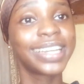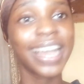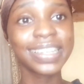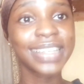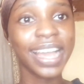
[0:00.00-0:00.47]

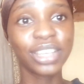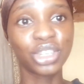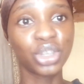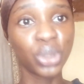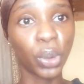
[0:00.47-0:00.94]
answer
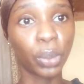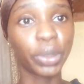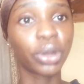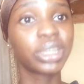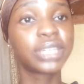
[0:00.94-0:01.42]
is no,
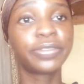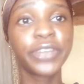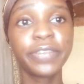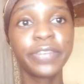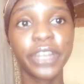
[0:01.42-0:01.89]
because the
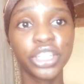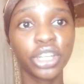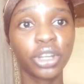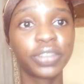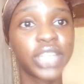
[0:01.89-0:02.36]
free
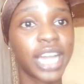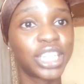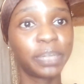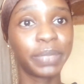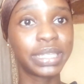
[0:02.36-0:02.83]
version of
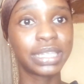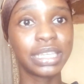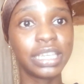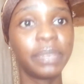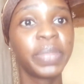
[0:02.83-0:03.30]

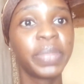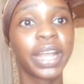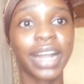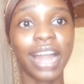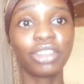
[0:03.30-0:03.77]
ChatGPT
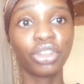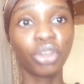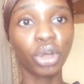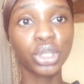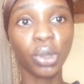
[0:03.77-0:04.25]

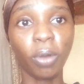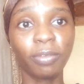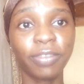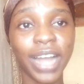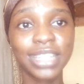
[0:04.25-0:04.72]
cannot
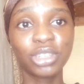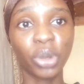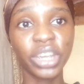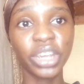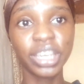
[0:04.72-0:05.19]
convert
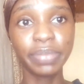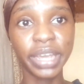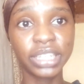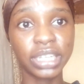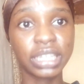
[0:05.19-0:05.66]
your
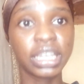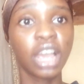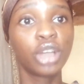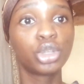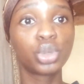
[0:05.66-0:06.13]
images
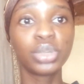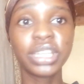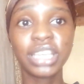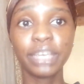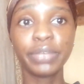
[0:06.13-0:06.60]
to
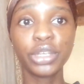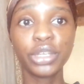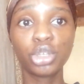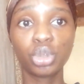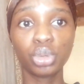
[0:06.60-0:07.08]
the
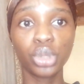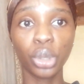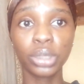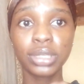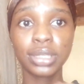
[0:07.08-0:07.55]
Ghibli
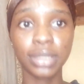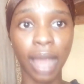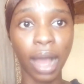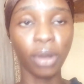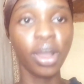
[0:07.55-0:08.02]
Studio
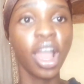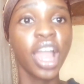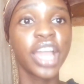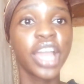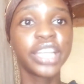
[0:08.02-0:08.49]
style.
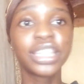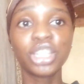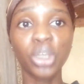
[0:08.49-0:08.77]
It is